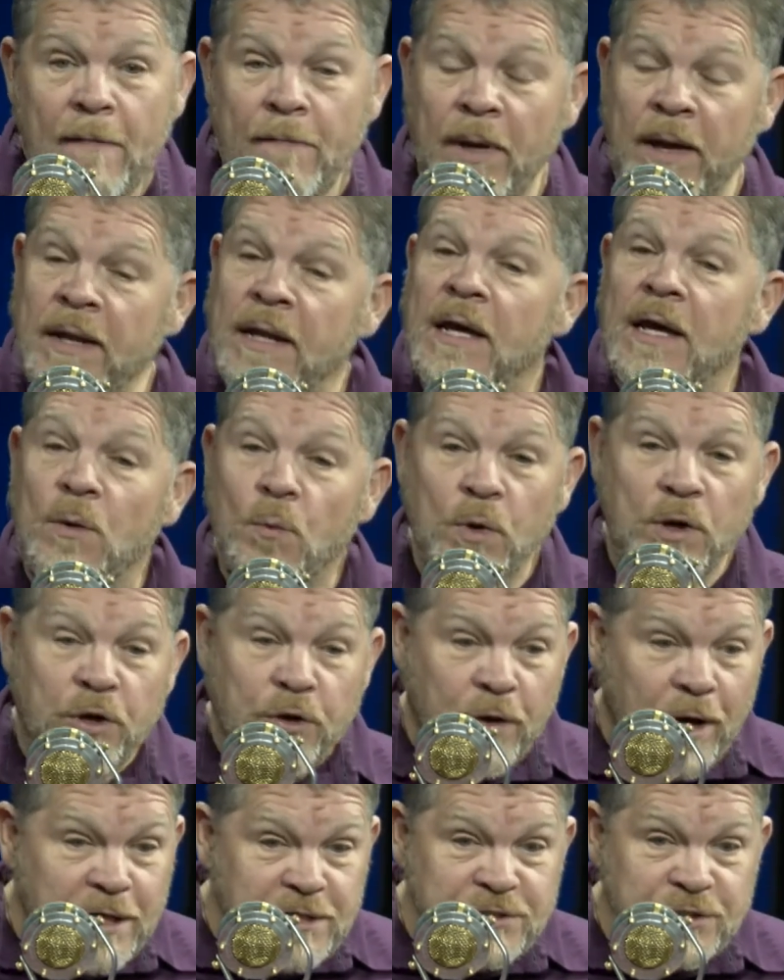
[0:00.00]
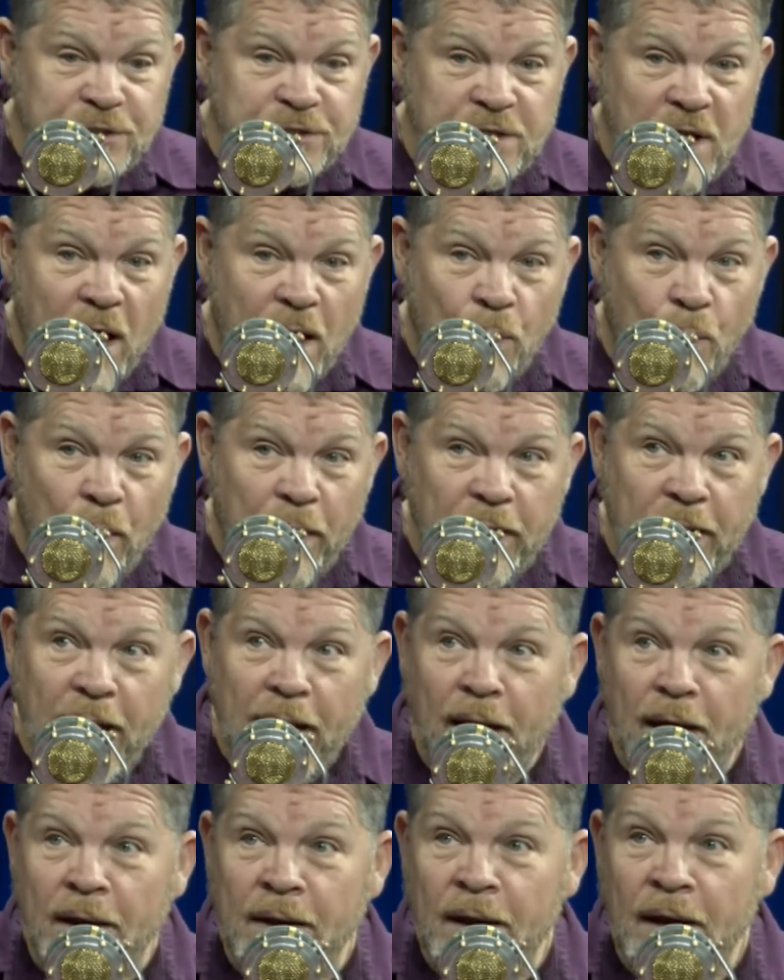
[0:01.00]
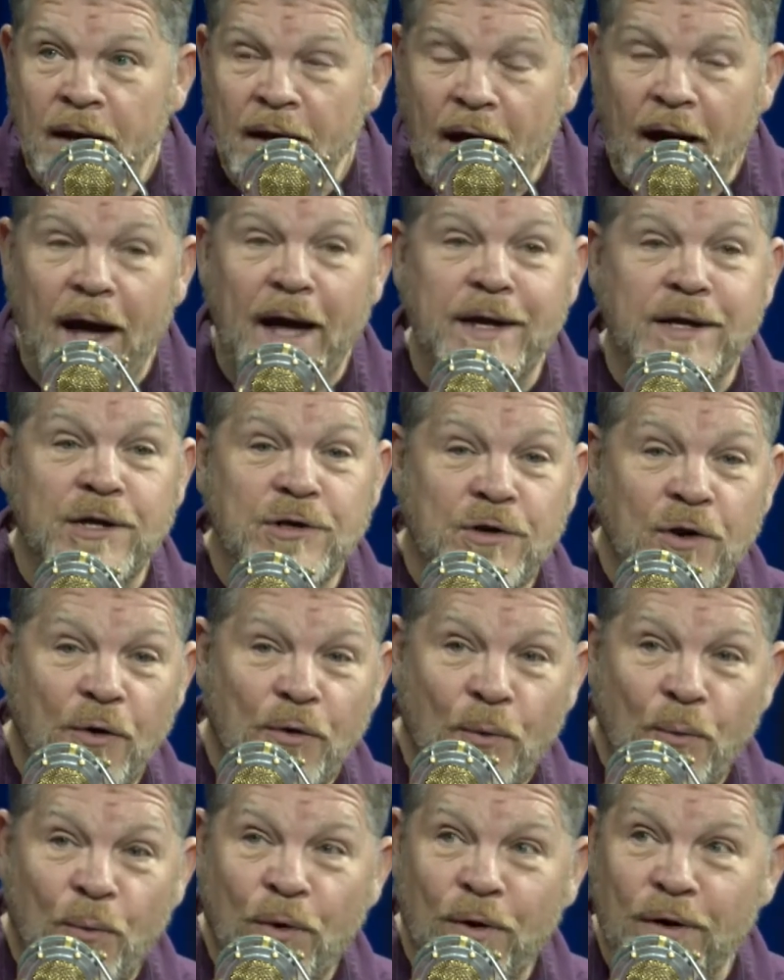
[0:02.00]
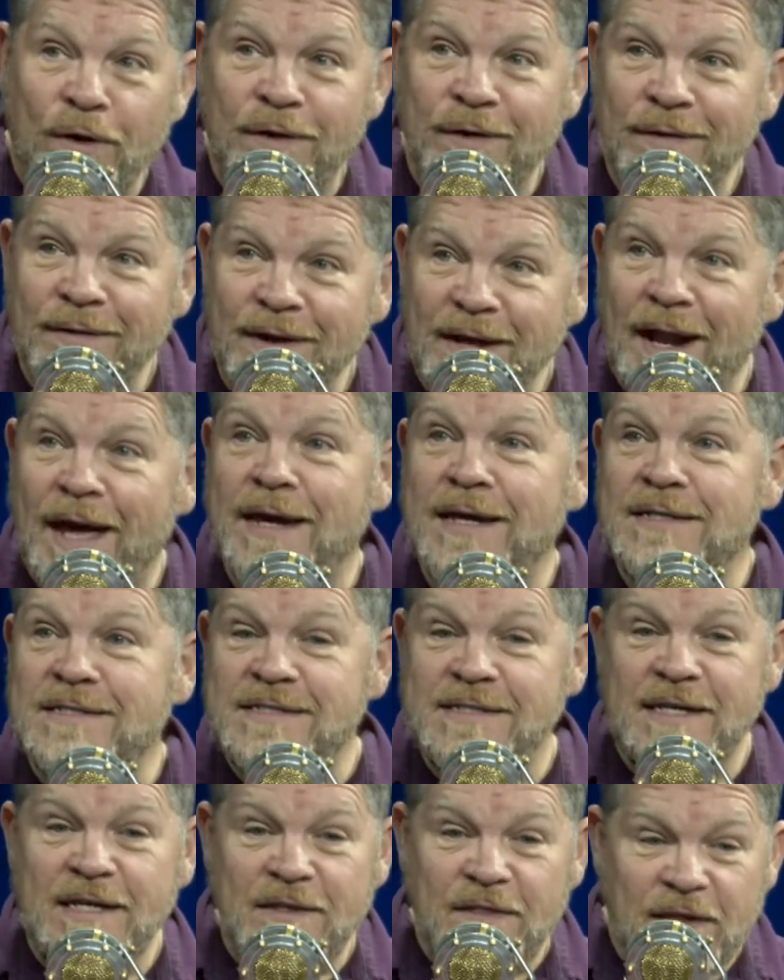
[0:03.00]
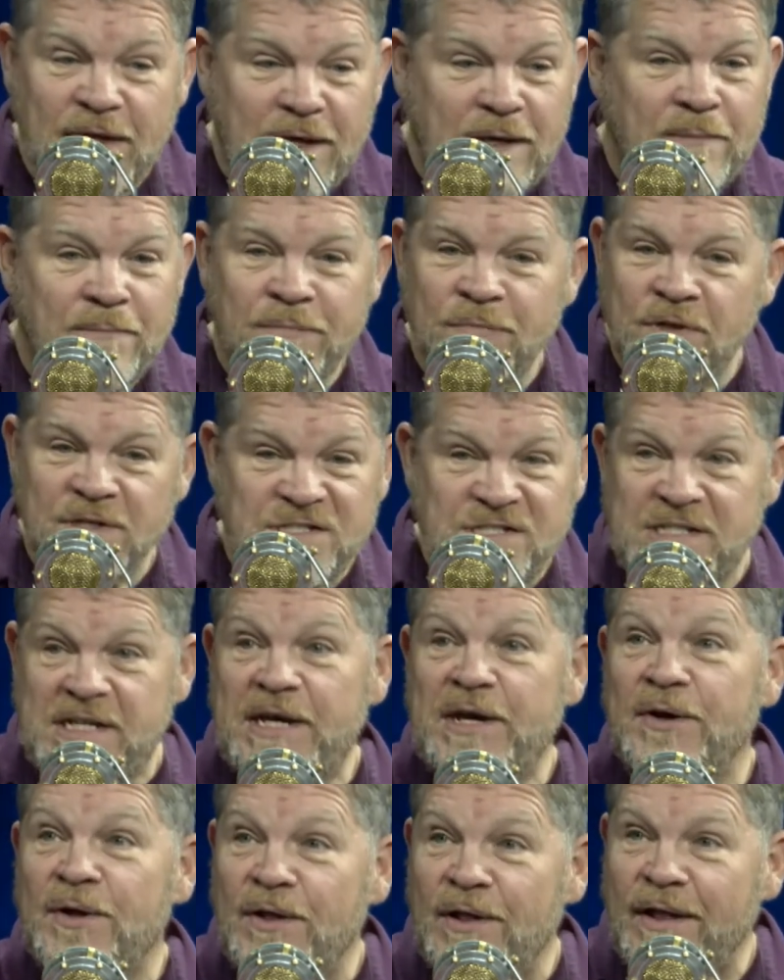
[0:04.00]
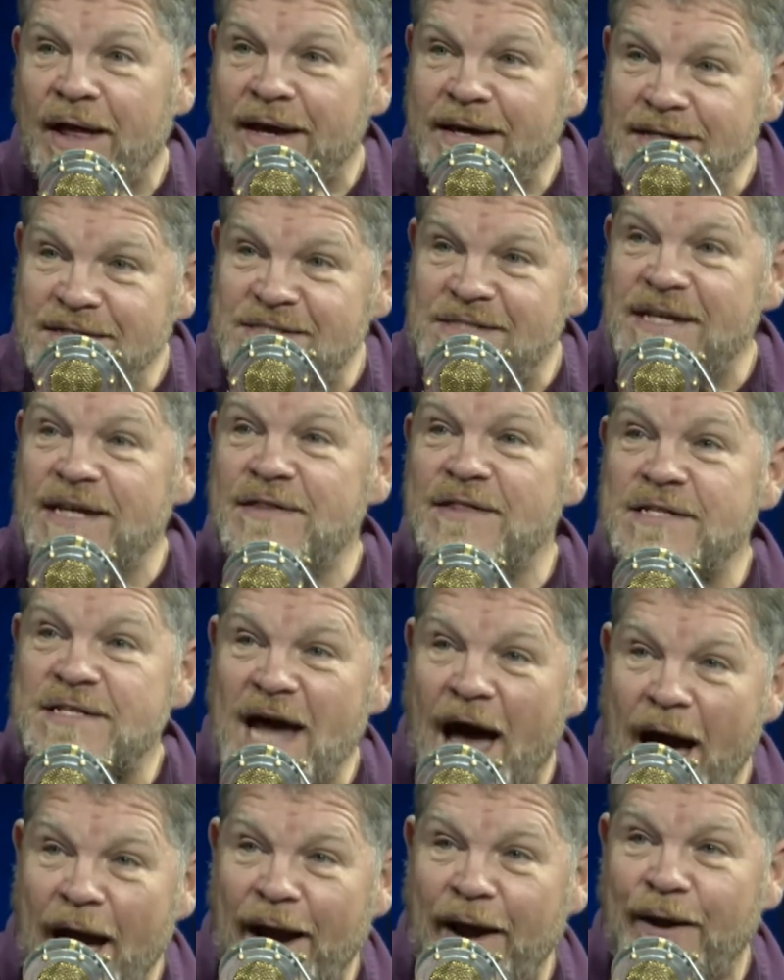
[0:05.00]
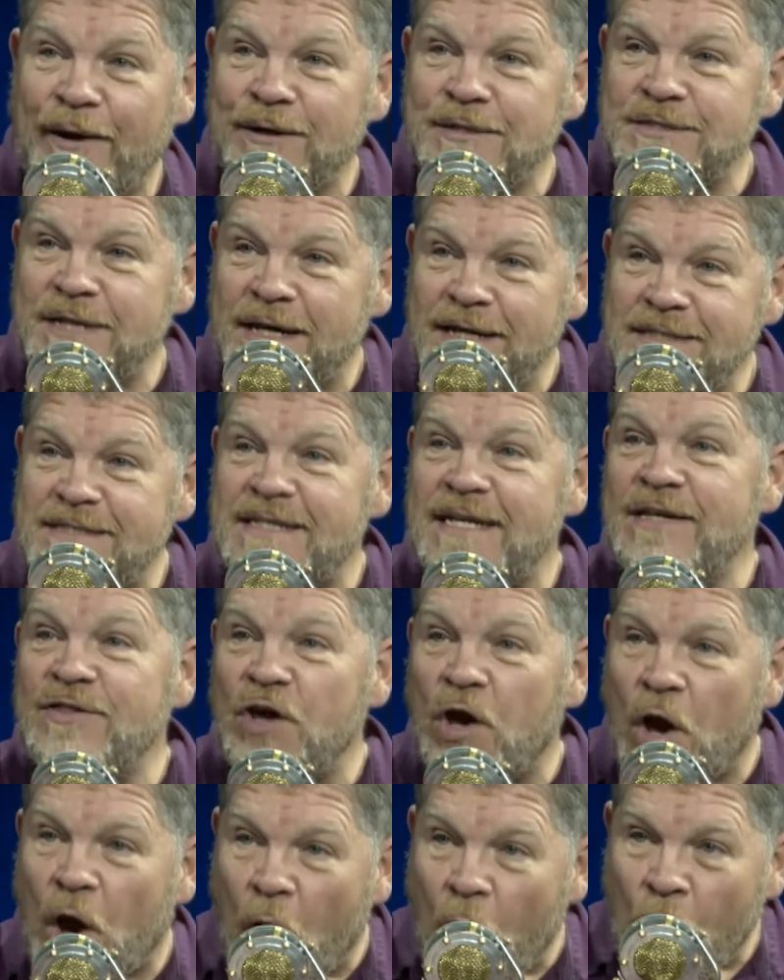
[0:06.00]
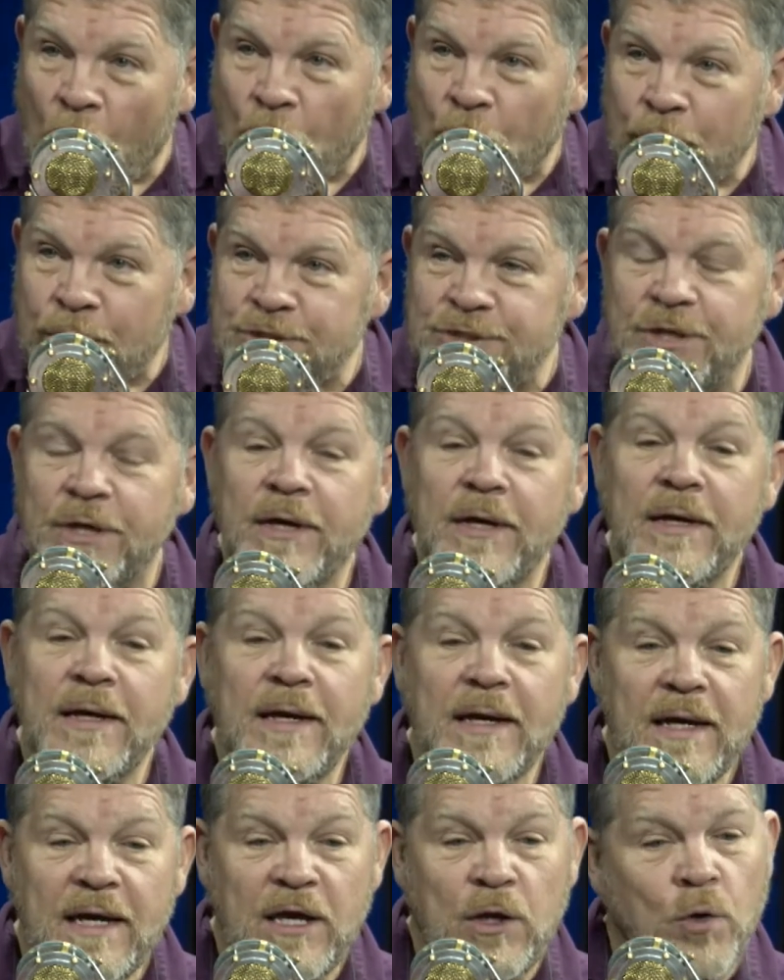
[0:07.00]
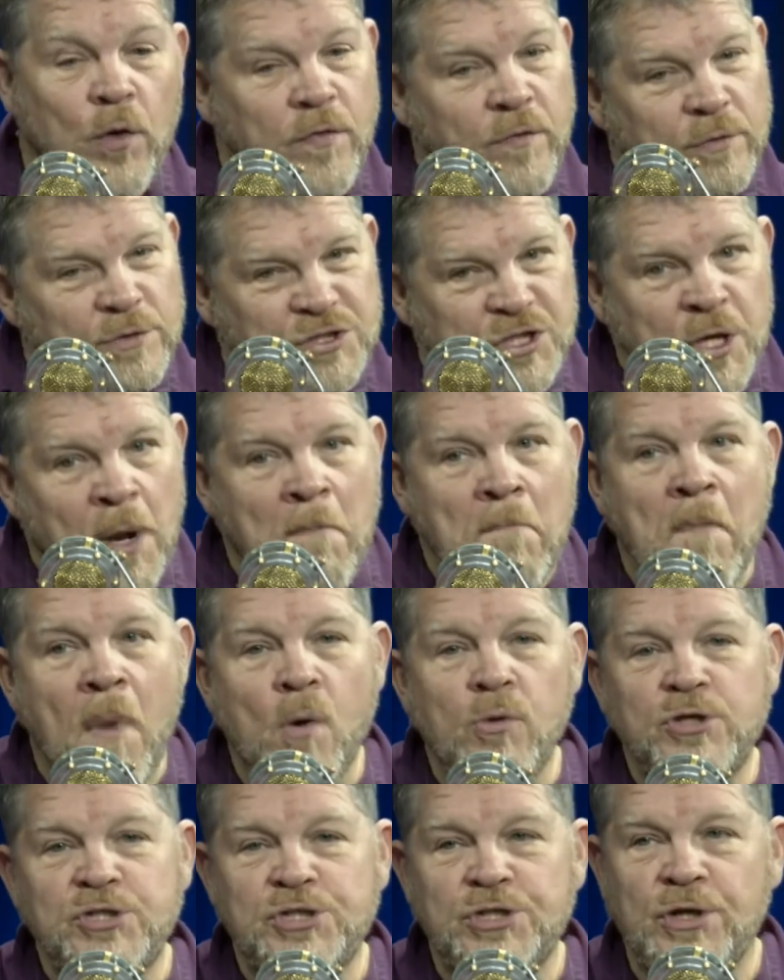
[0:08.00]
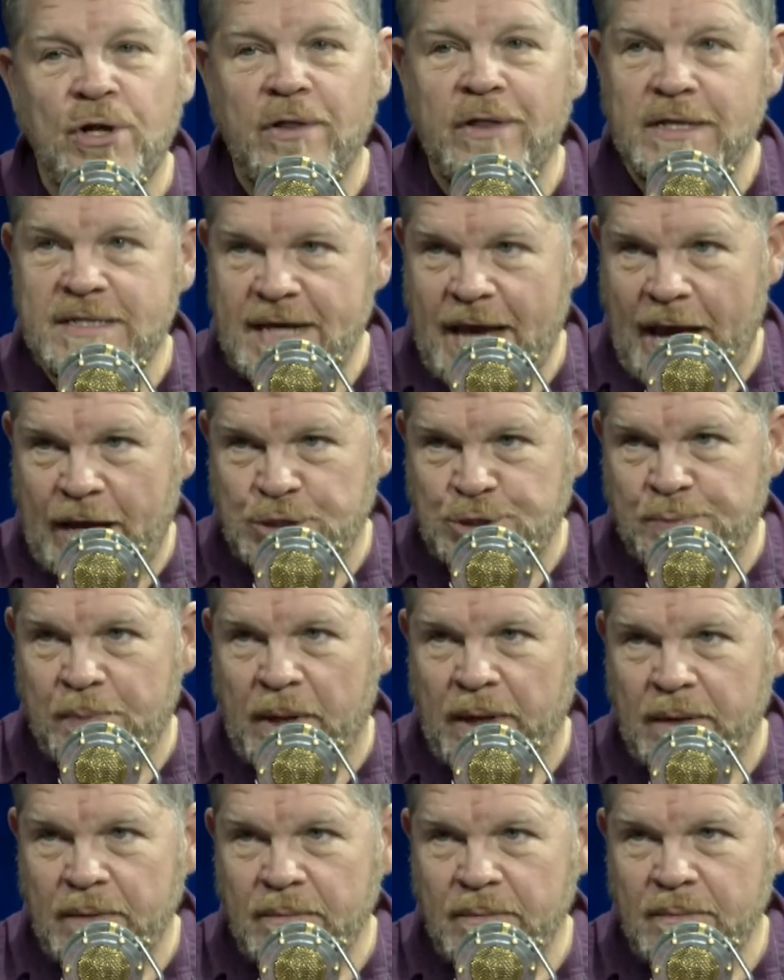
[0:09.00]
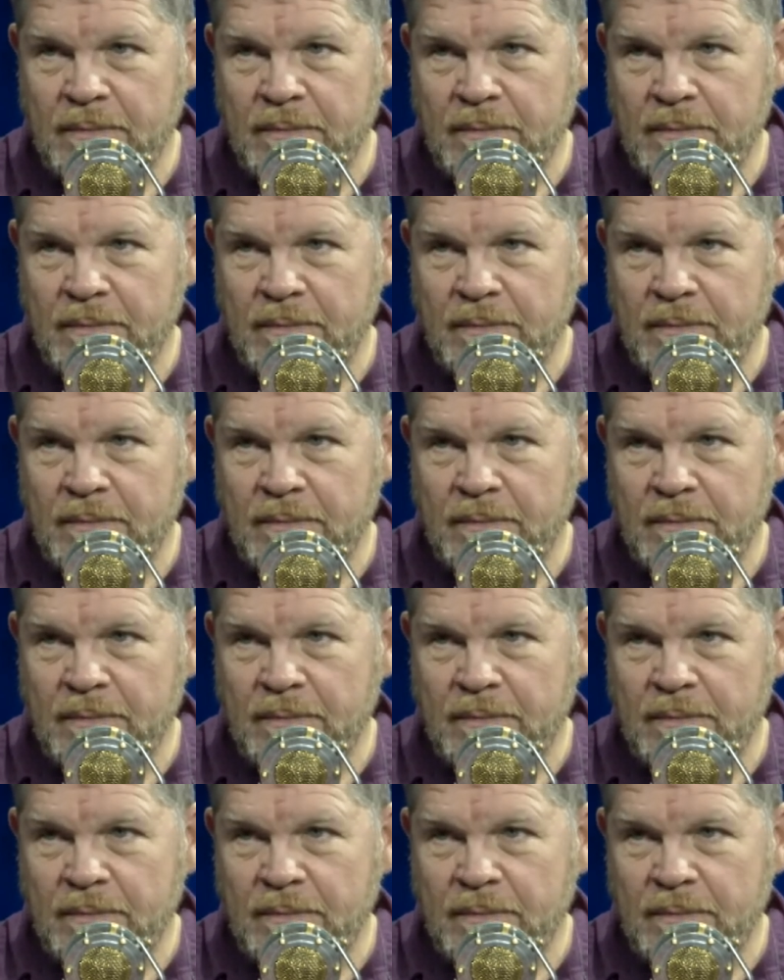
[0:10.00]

But when Chrysler stock went down, I could go to work and I could see the steel, I could see the tires, I could see the cars, you know, and there was an emotional attachment,